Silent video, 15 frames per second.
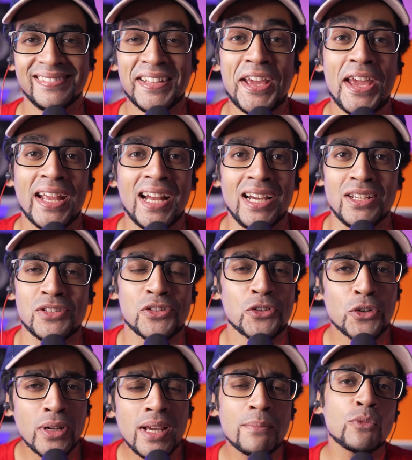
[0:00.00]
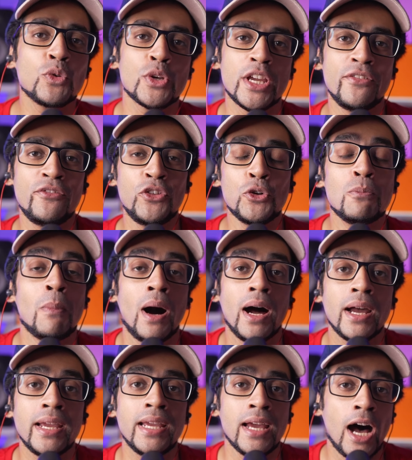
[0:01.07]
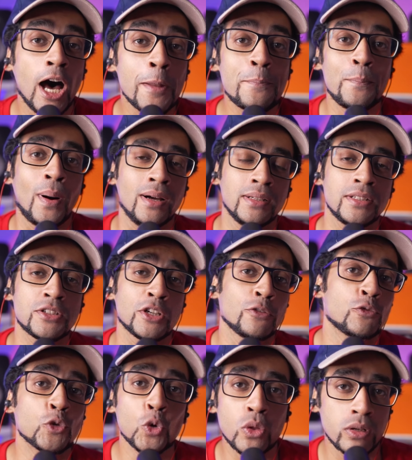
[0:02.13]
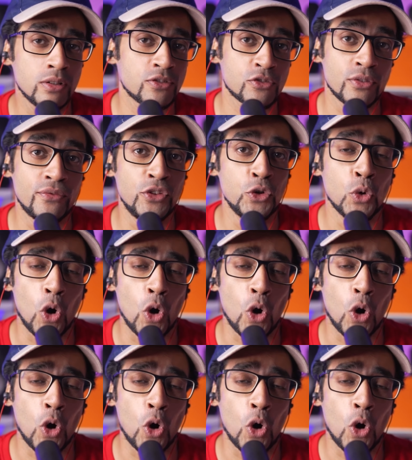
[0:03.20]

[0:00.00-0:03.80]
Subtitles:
Hey guys, so today I'm going to give you my unbiased and ruthless review